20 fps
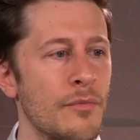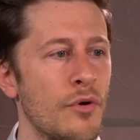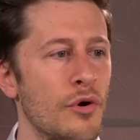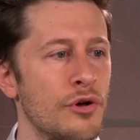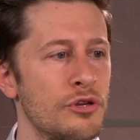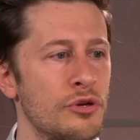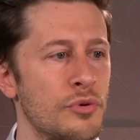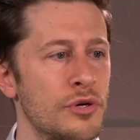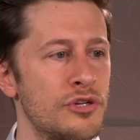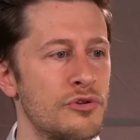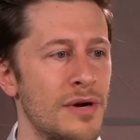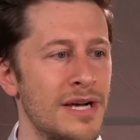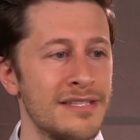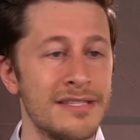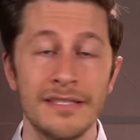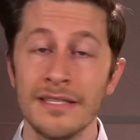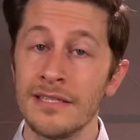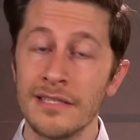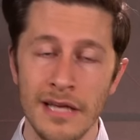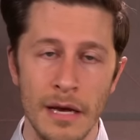going to address
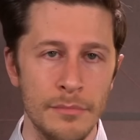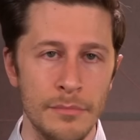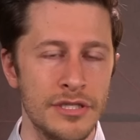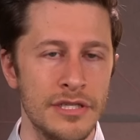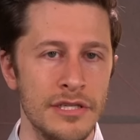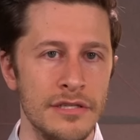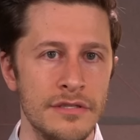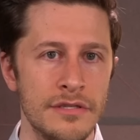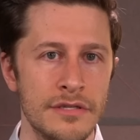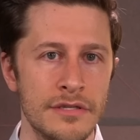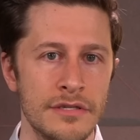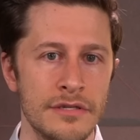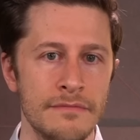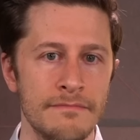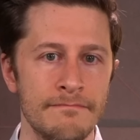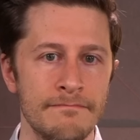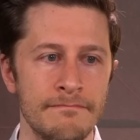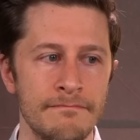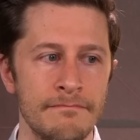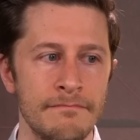the substance.
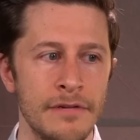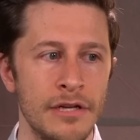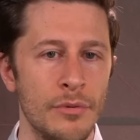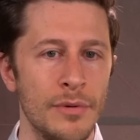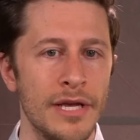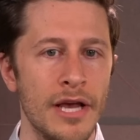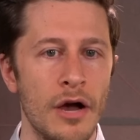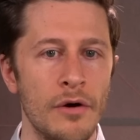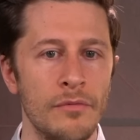Here we go.